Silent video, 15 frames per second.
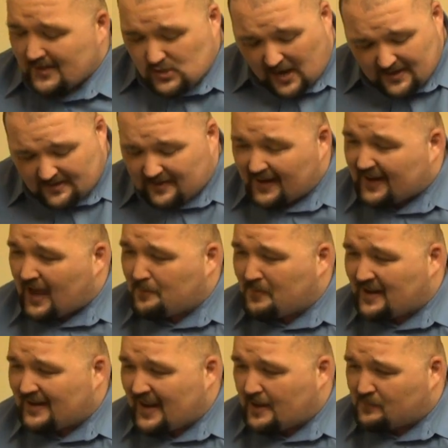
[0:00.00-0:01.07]
tried to take out
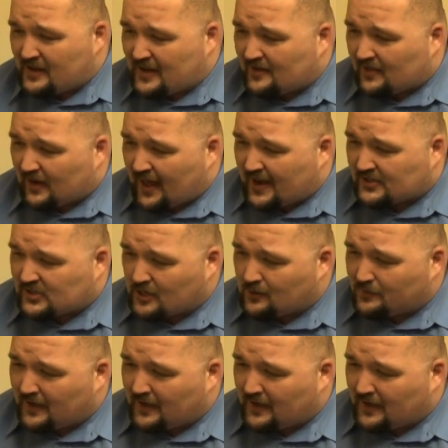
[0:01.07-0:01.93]
my damn knee the last show,